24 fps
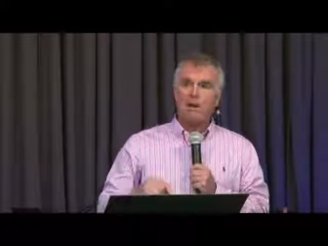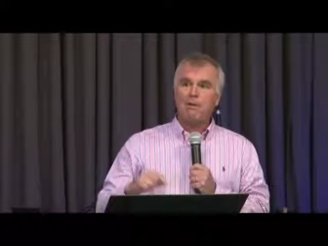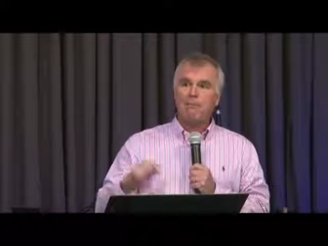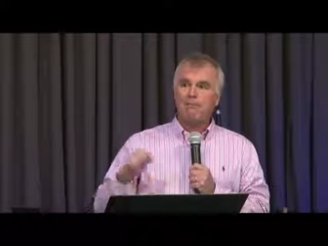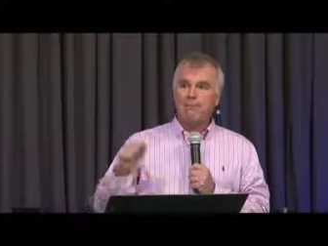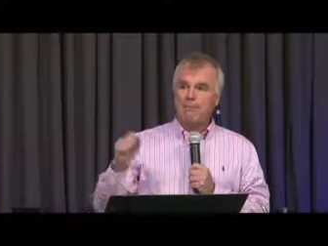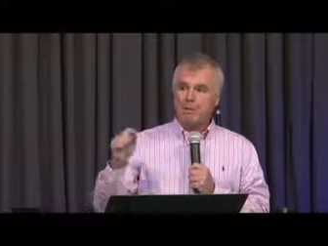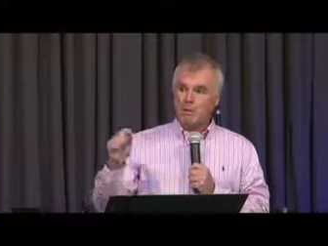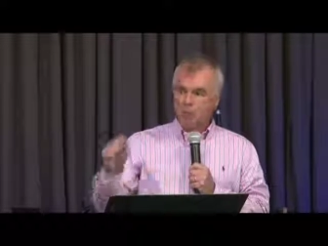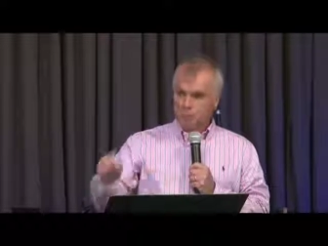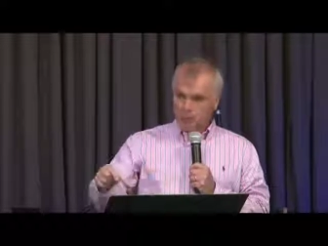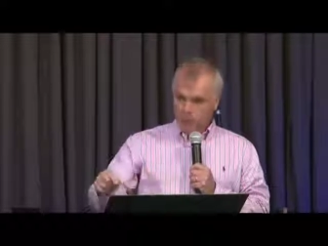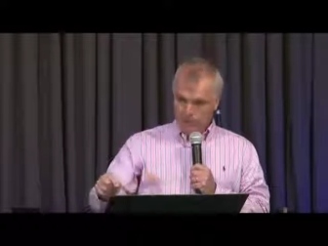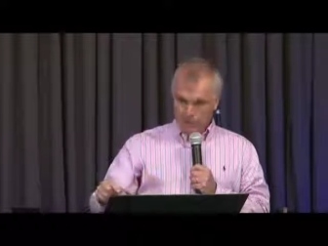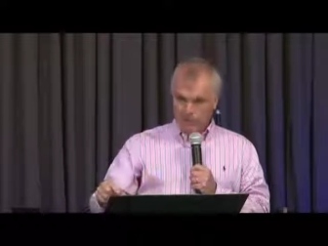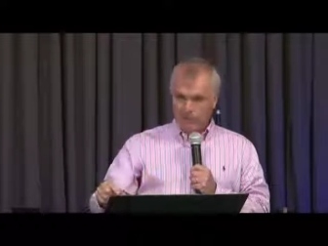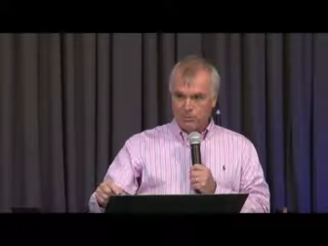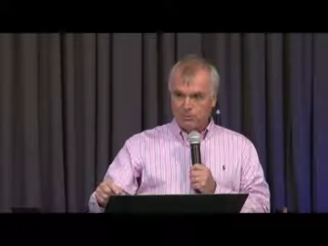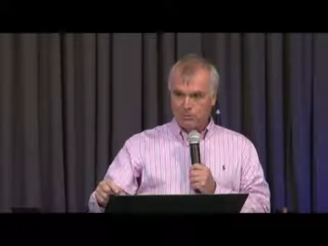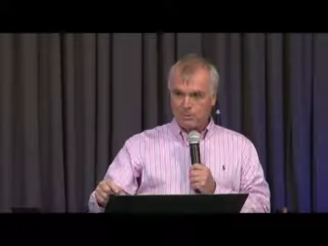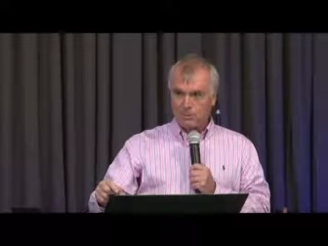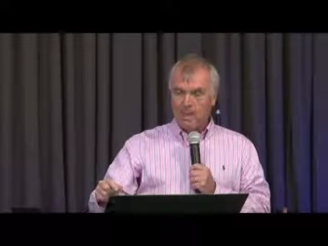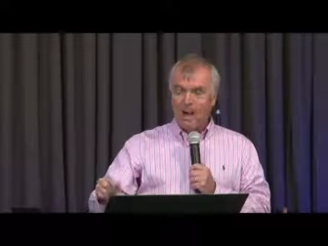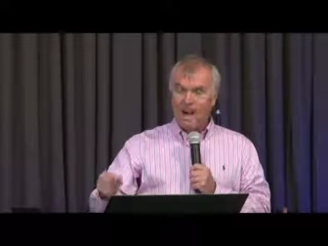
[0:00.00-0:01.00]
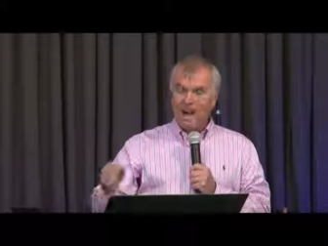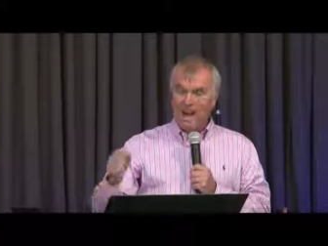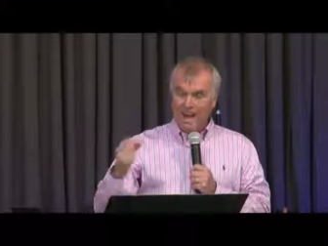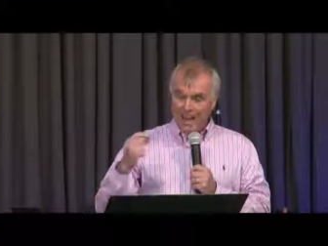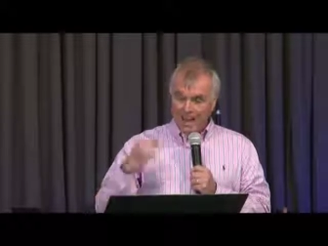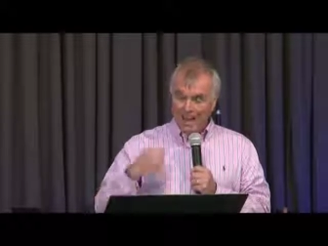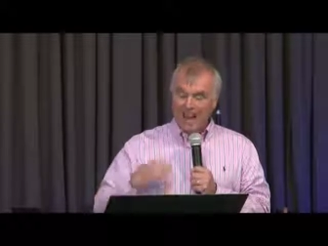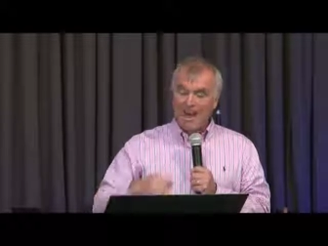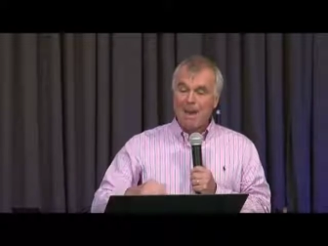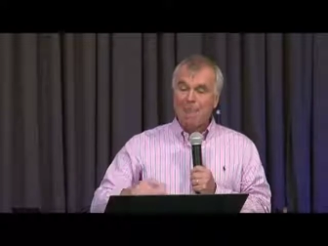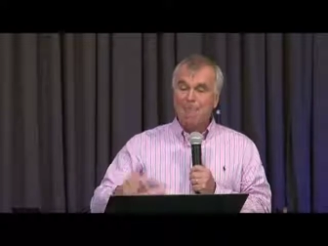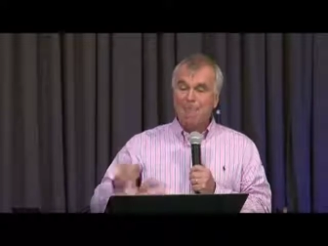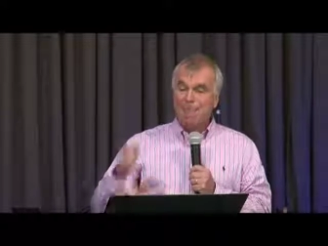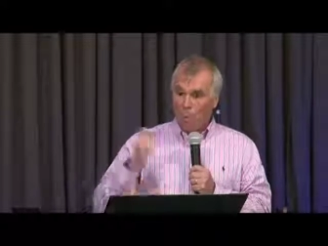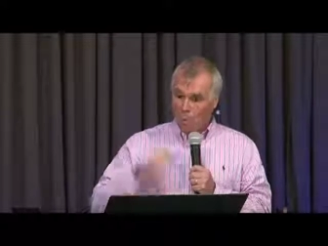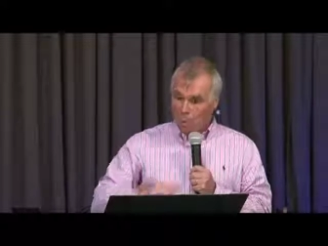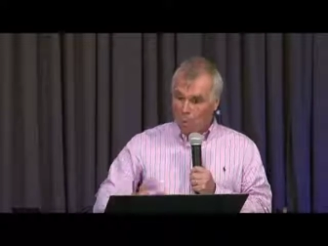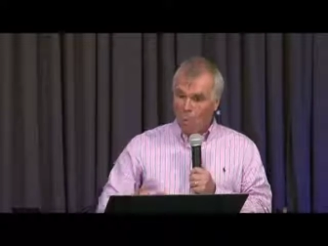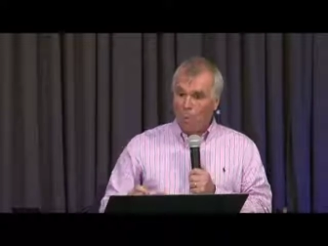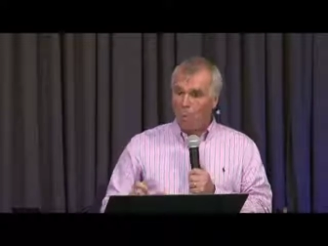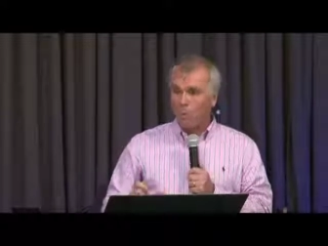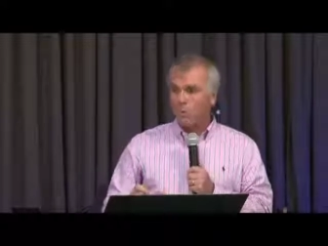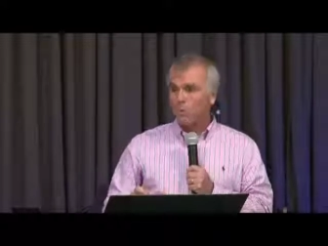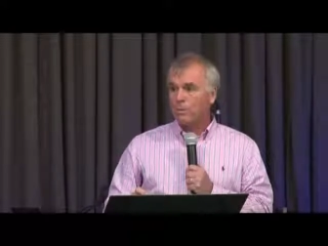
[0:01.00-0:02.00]
of good news, I am
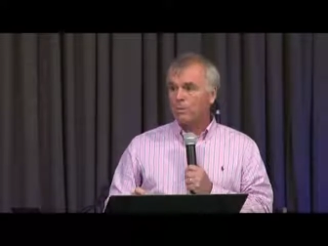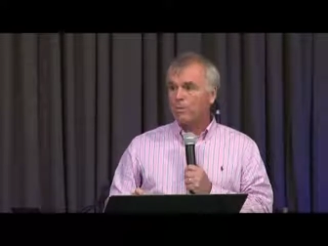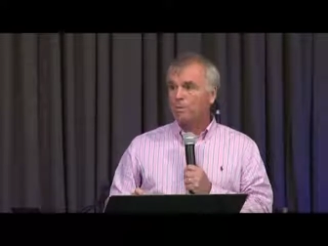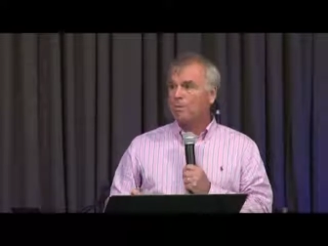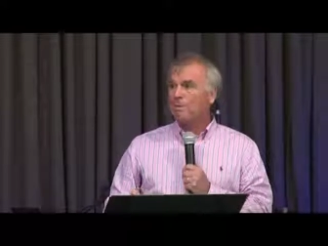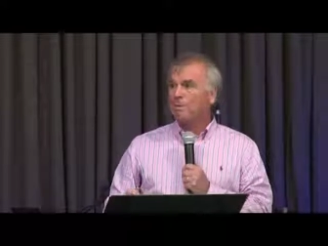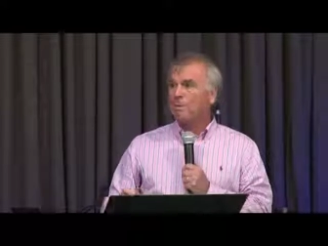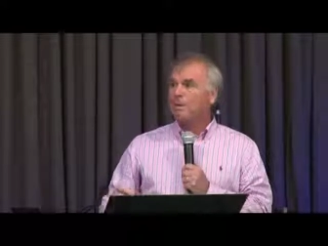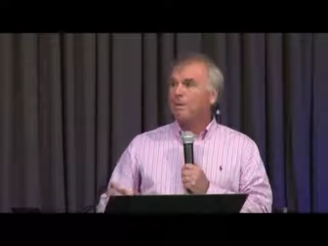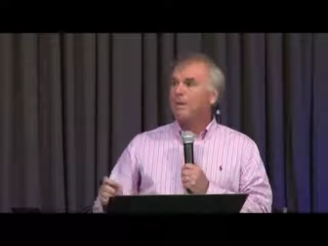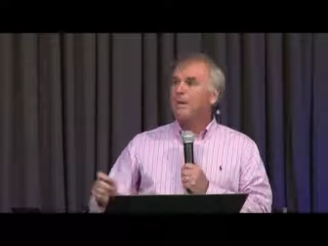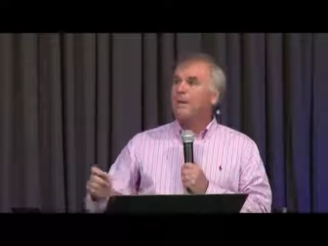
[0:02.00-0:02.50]
called